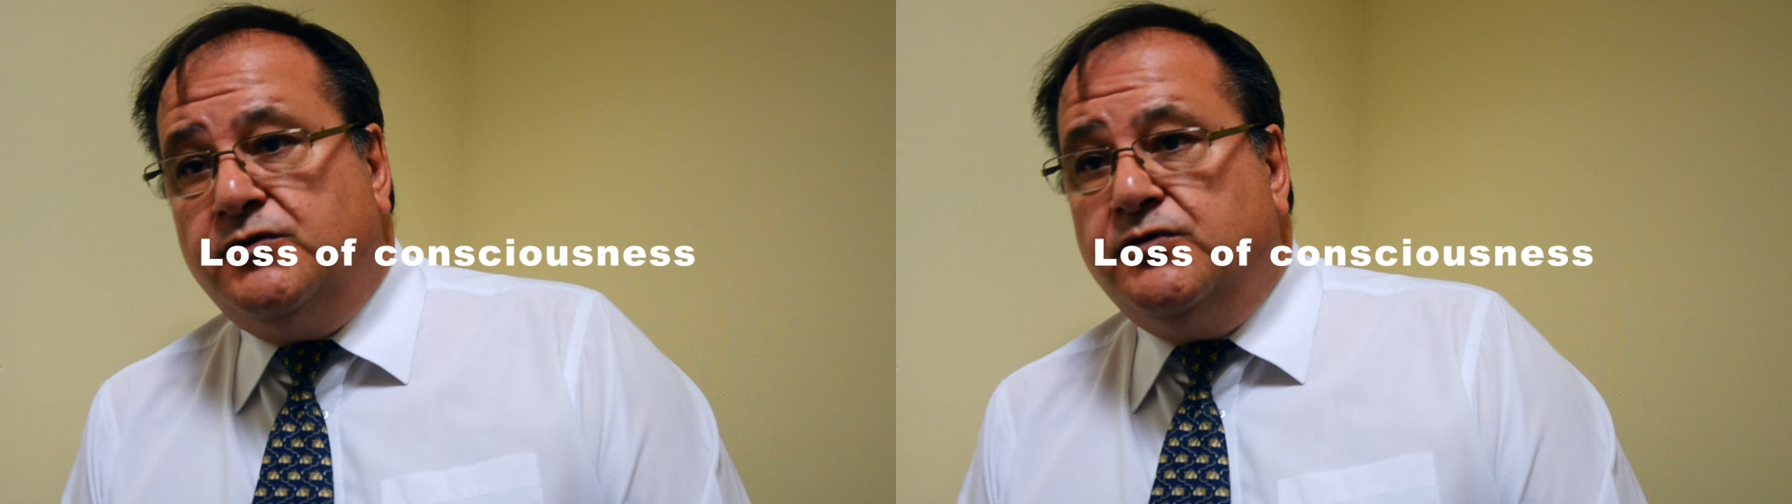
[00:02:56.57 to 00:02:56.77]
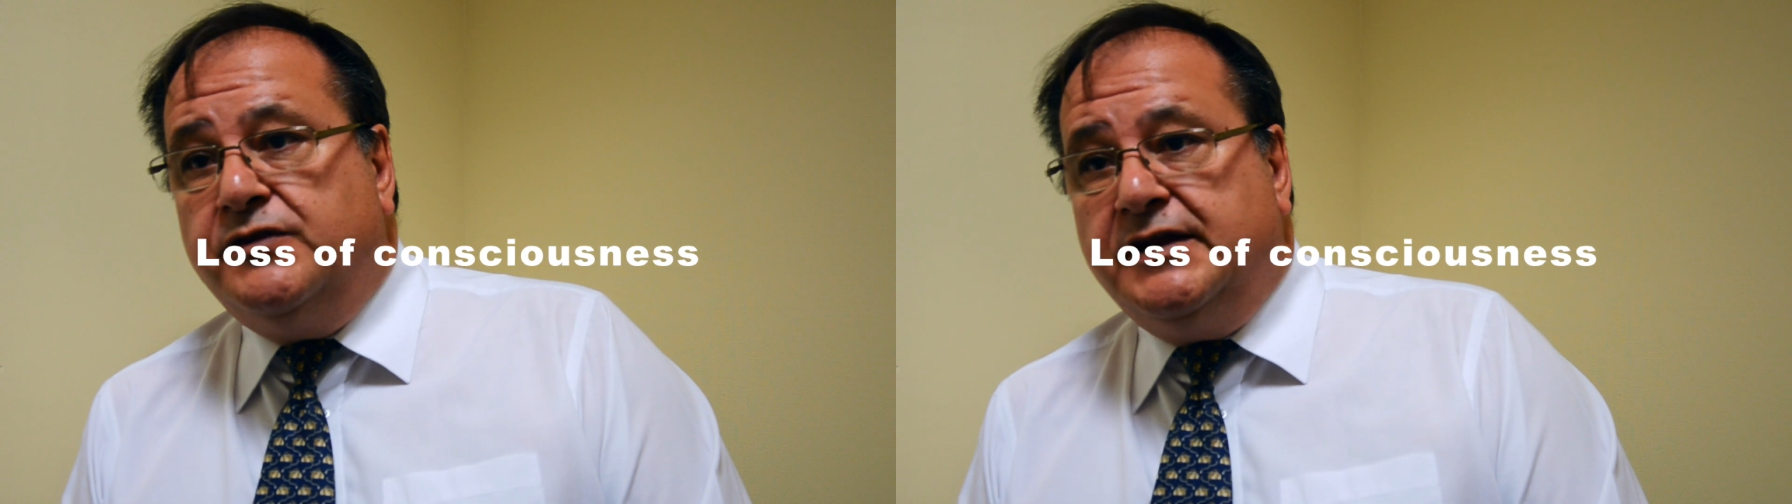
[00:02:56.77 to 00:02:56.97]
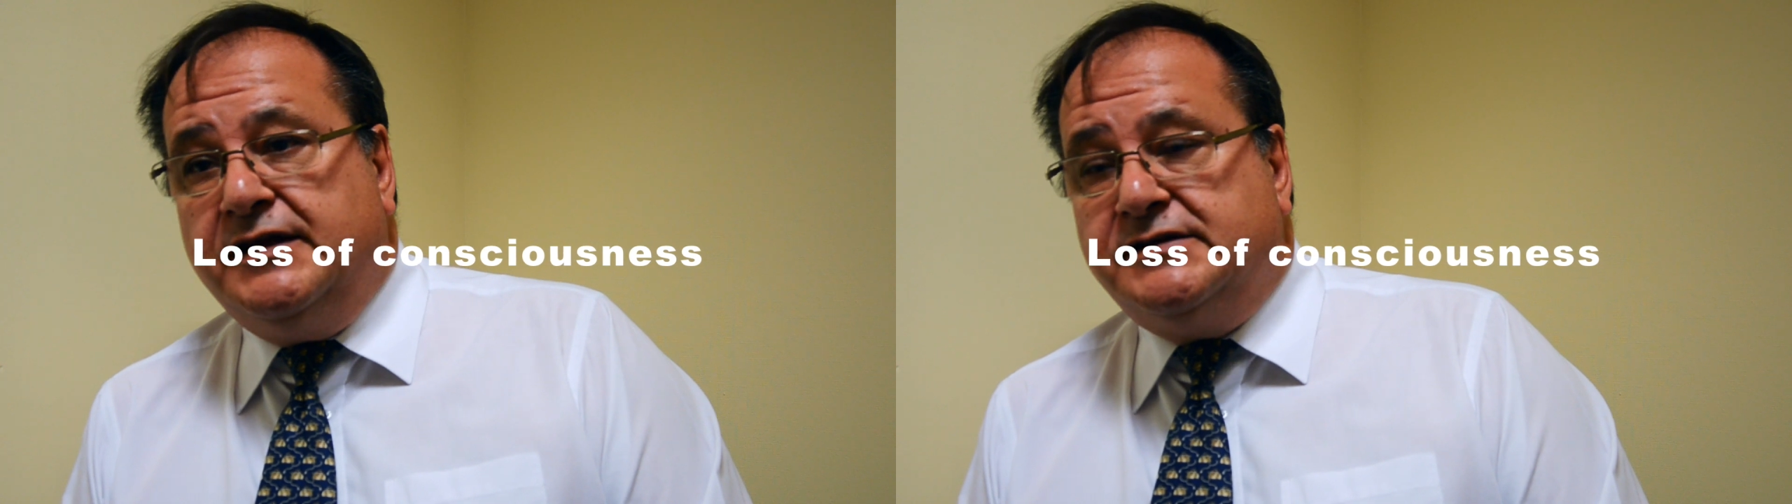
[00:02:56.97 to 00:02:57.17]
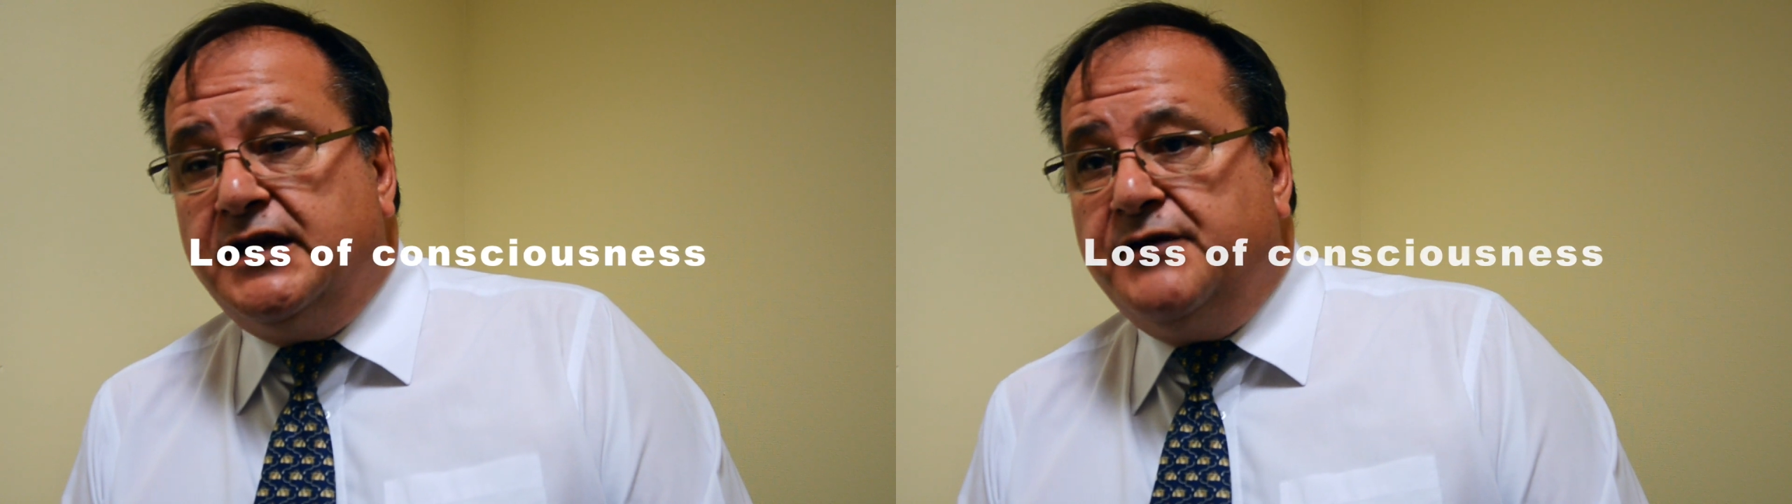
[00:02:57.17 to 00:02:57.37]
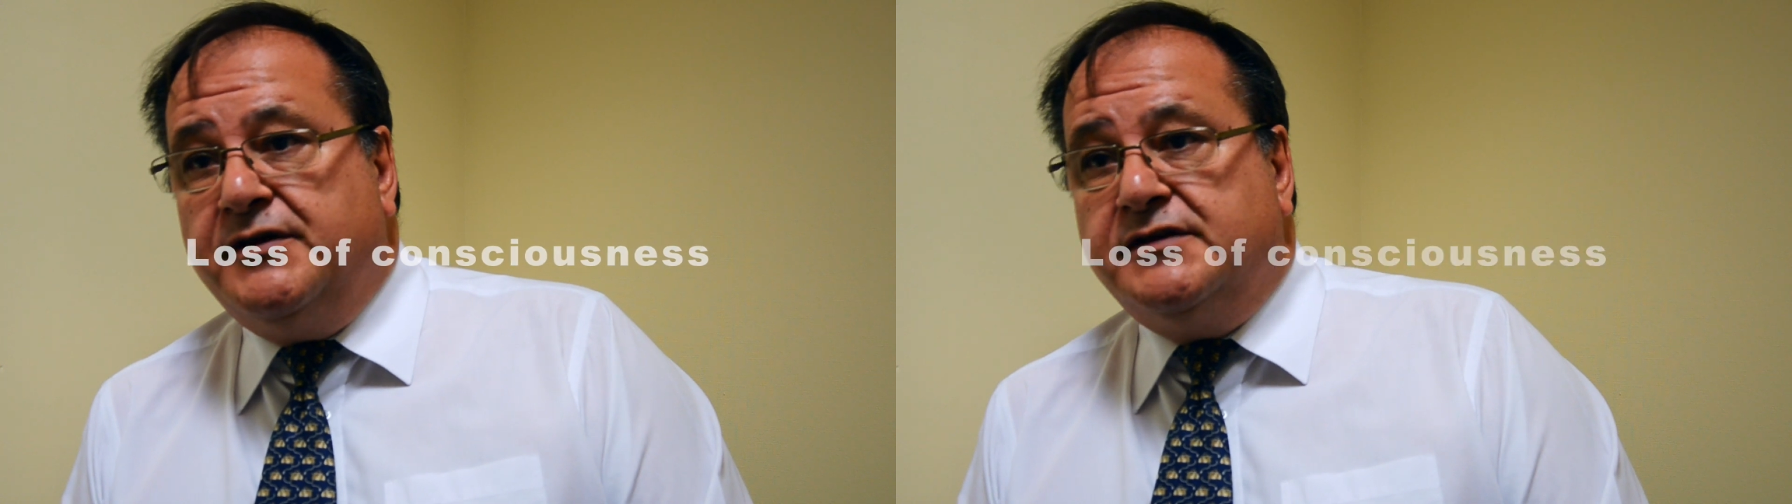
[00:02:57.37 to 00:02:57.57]
All these
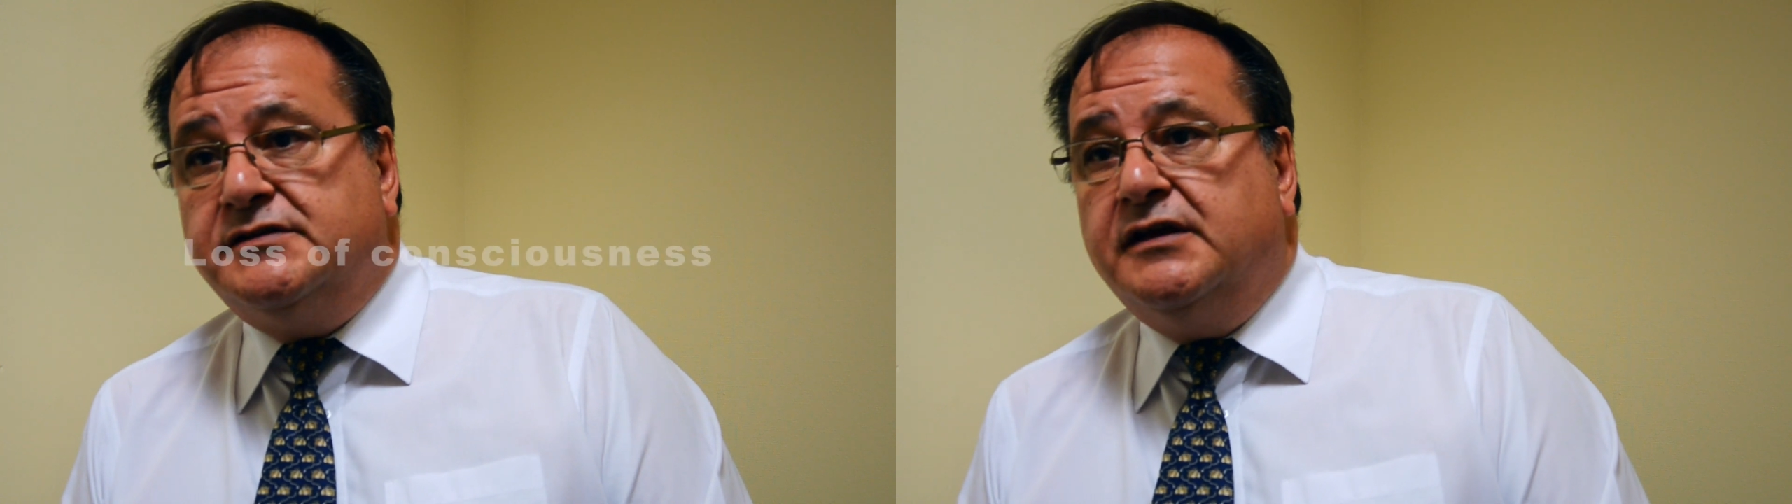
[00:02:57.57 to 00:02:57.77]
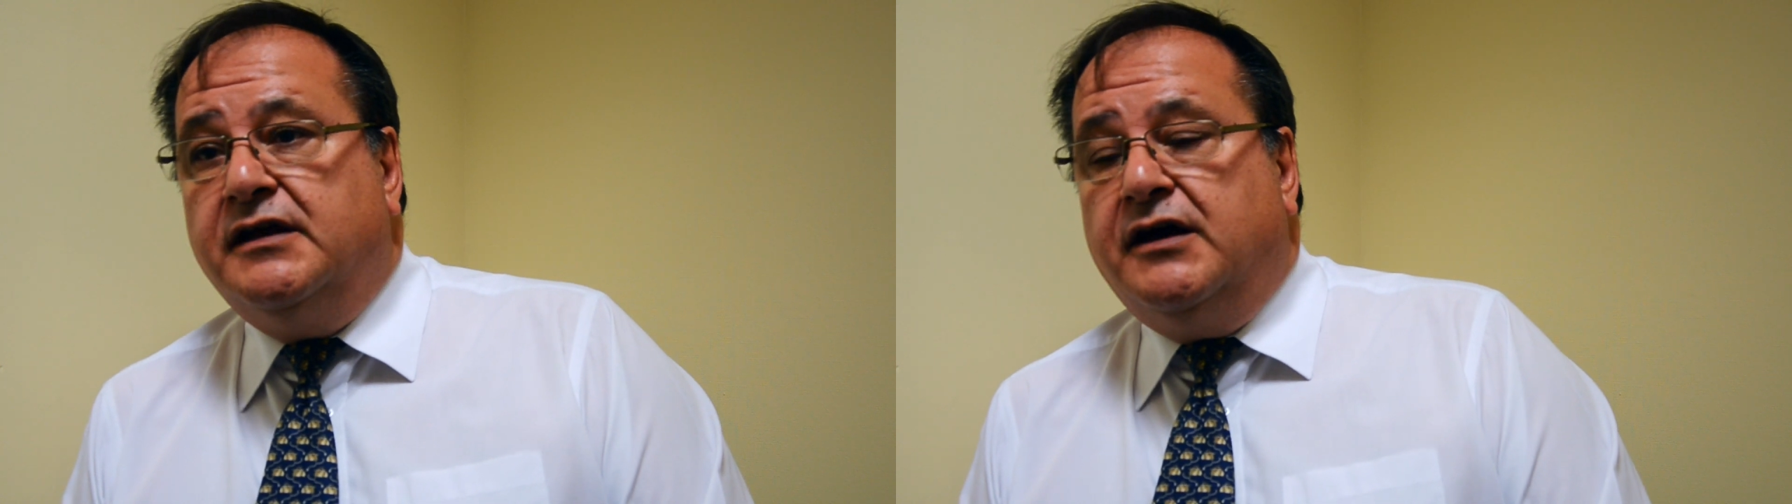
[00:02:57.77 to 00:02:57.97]
areas